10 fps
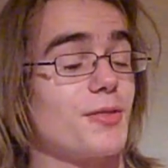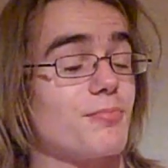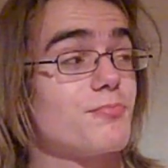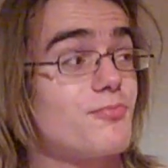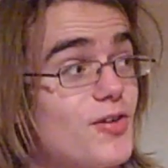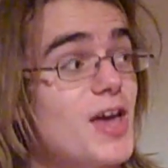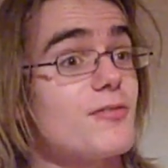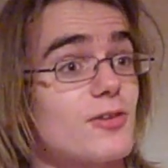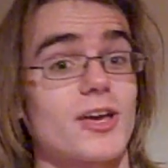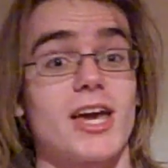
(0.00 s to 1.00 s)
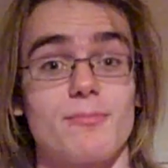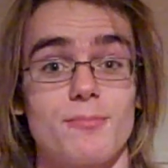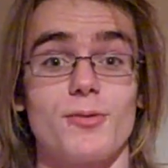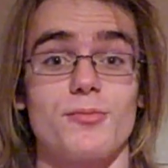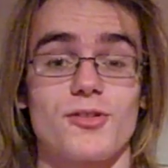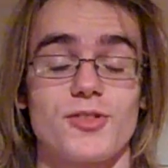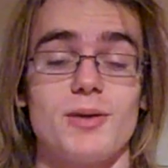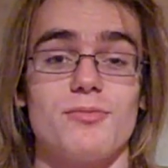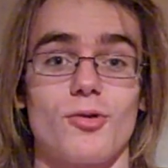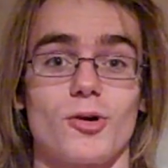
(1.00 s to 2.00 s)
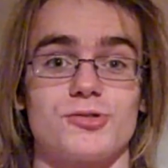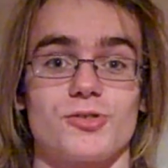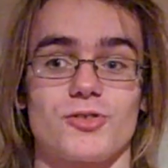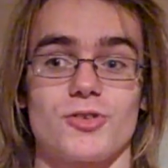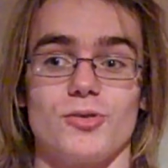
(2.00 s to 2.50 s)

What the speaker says: my favourite game at the moment is Team Fortress